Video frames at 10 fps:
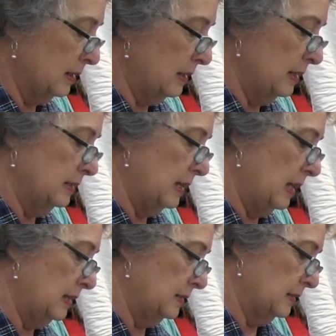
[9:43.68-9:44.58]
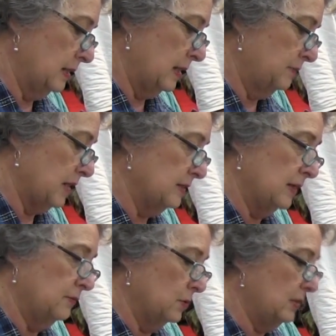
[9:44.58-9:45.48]
again and
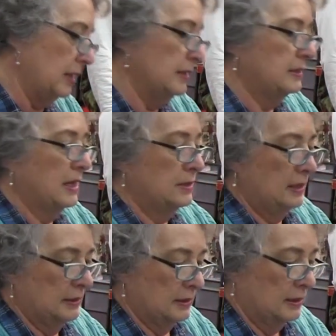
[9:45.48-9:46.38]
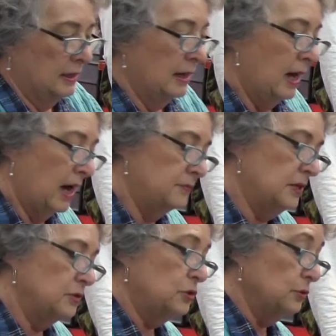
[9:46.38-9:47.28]
I've located that needle. I've
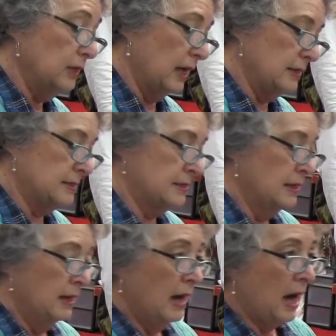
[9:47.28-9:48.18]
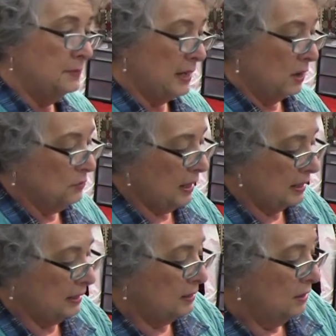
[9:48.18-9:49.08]
done 2 lights. I'm now
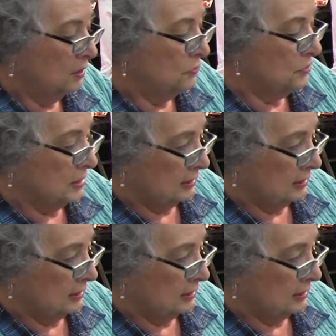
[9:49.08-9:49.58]
ready for the